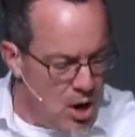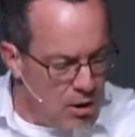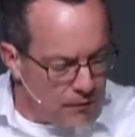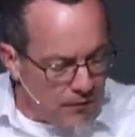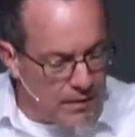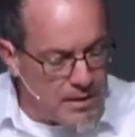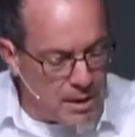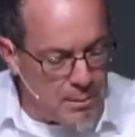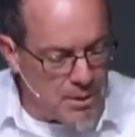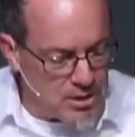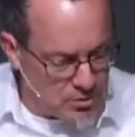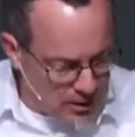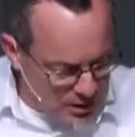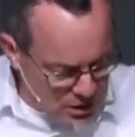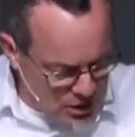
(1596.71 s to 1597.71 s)
for the
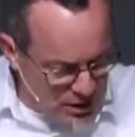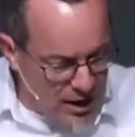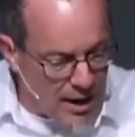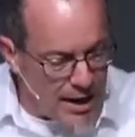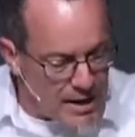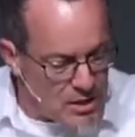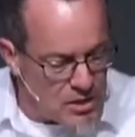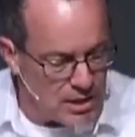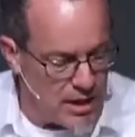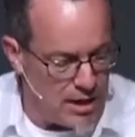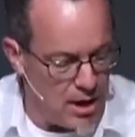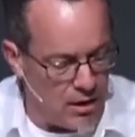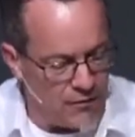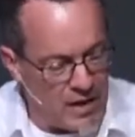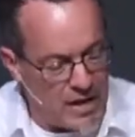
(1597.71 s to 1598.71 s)
demonstration, I say,
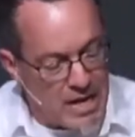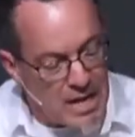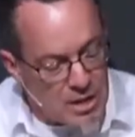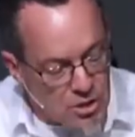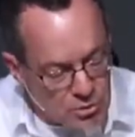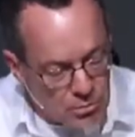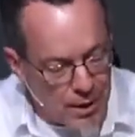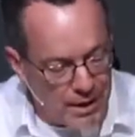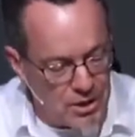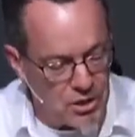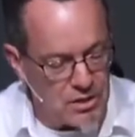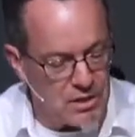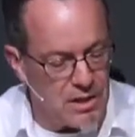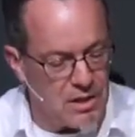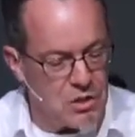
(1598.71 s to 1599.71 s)
of his
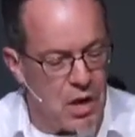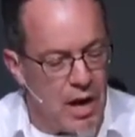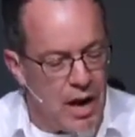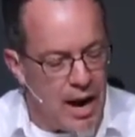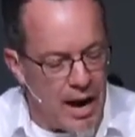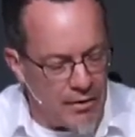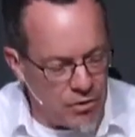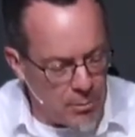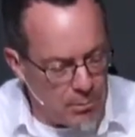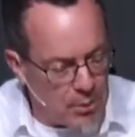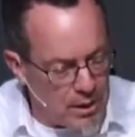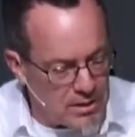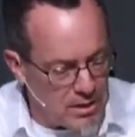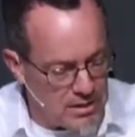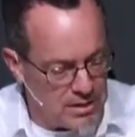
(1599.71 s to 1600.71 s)
righteousness at the
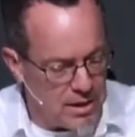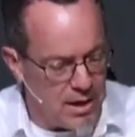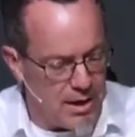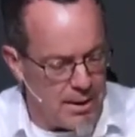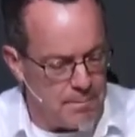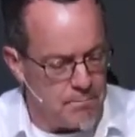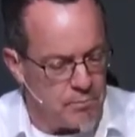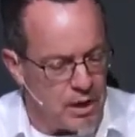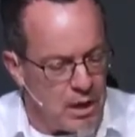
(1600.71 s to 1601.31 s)
present time,